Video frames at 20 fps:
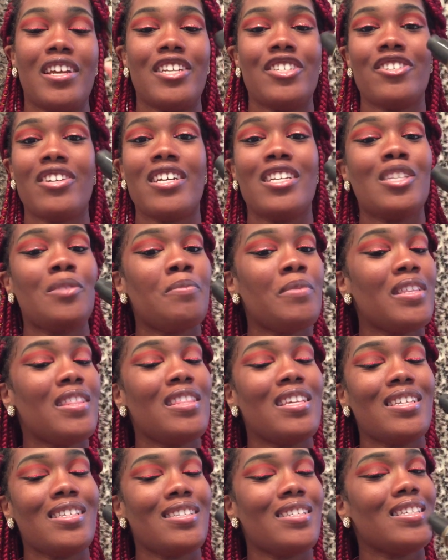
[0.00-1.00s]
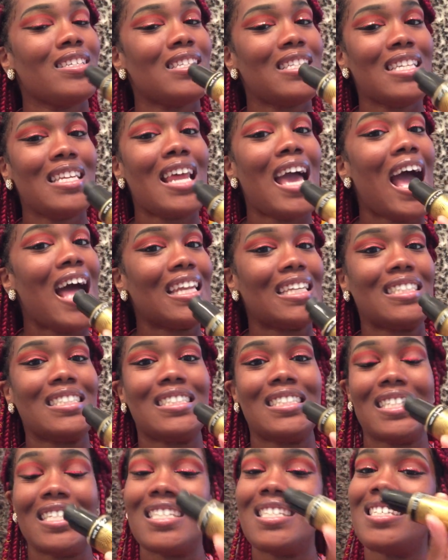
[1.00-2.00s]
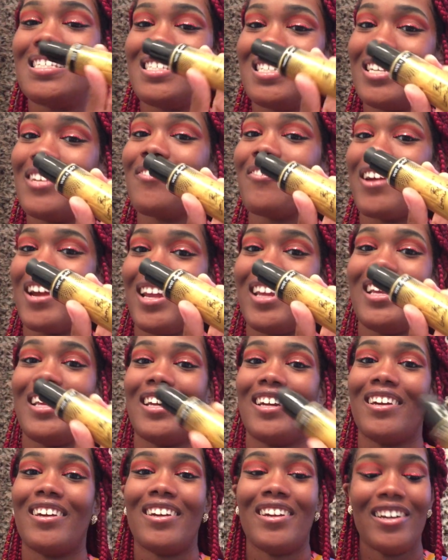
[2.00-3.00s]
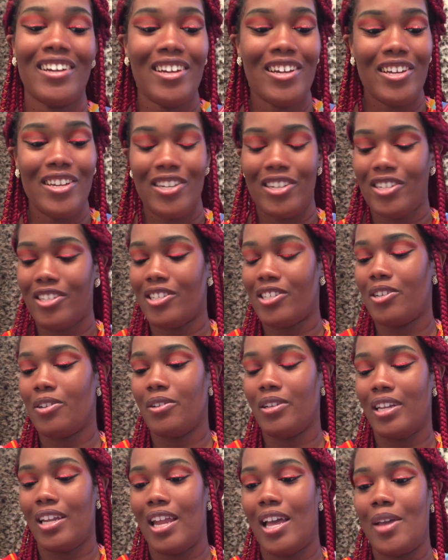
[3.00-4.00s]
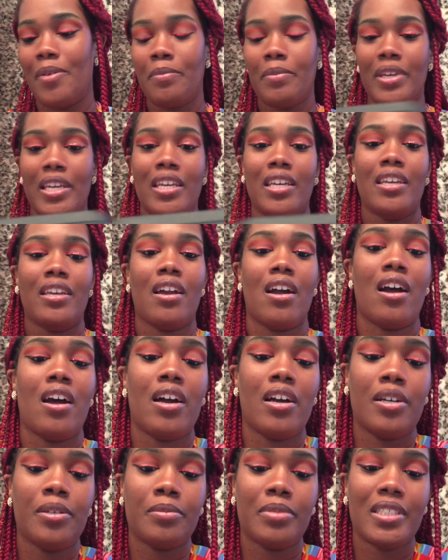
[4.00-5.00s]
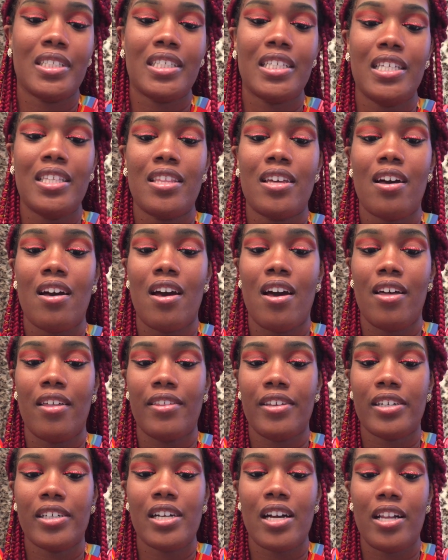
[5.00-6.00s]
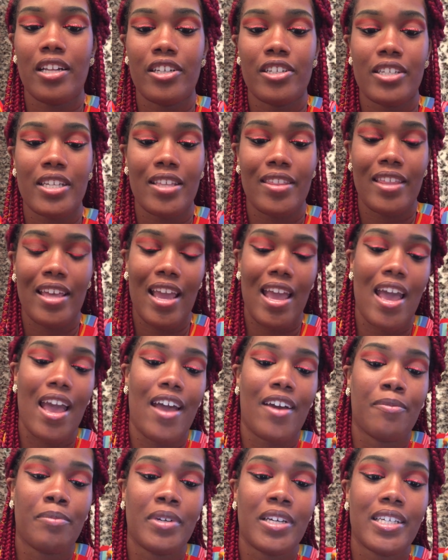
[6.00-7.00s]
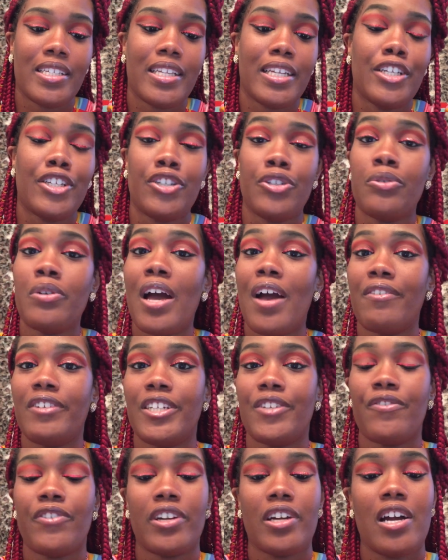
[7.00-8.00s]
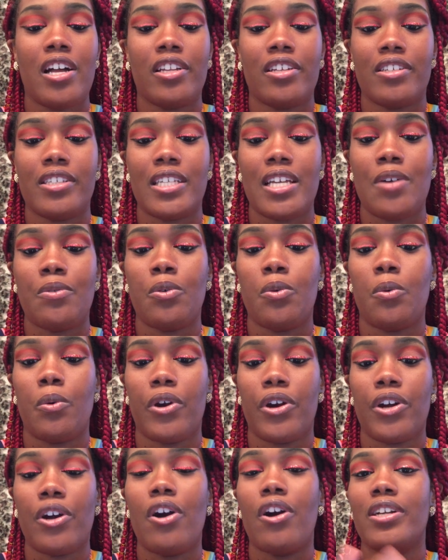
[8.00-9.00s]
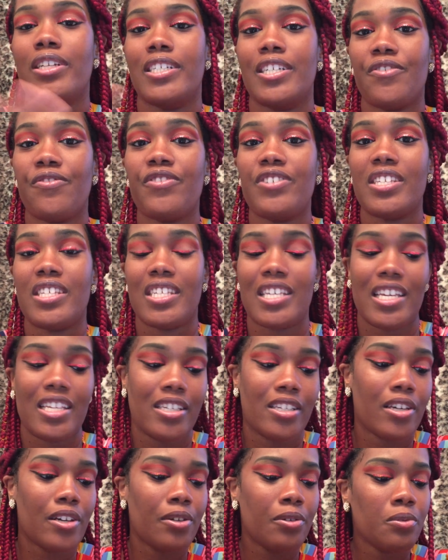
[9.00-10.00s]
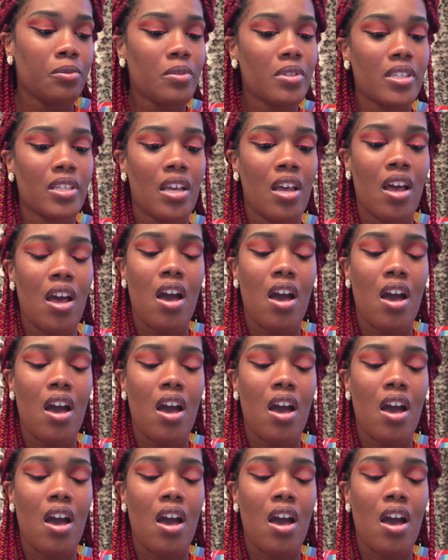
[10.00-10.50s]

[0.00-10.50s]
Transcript: not trying to spend that $60, this is it right here. So let me um, see the other colors that they have because they do have different colors that will work on different skin tones.